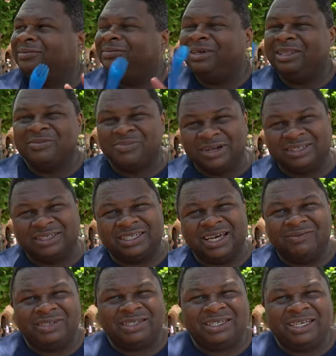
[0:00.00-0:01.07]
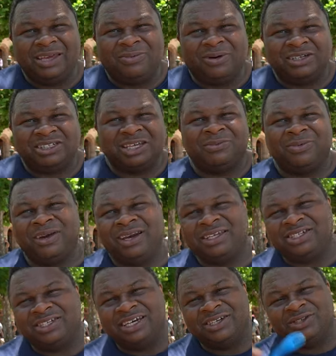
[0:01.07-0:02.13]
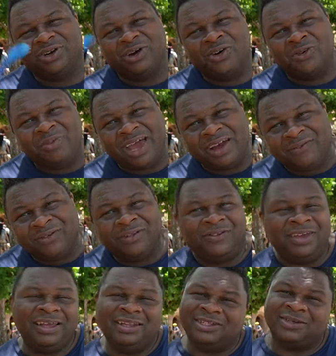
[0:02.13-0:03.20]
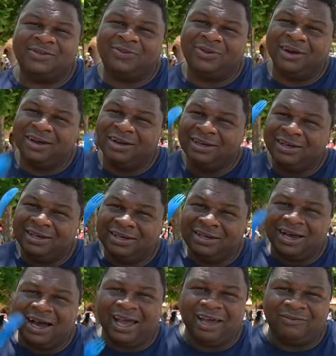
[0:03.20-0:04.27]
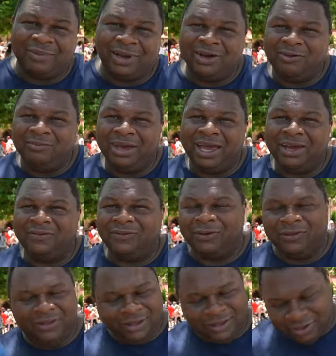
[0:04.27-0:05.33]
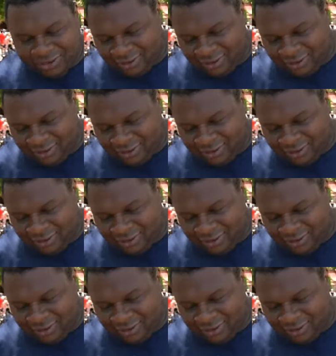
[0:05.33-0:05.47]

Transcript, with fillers: Me and the princess obviously keep ours separated. She has her own bag for the vegan silverware. I have my own bag for the,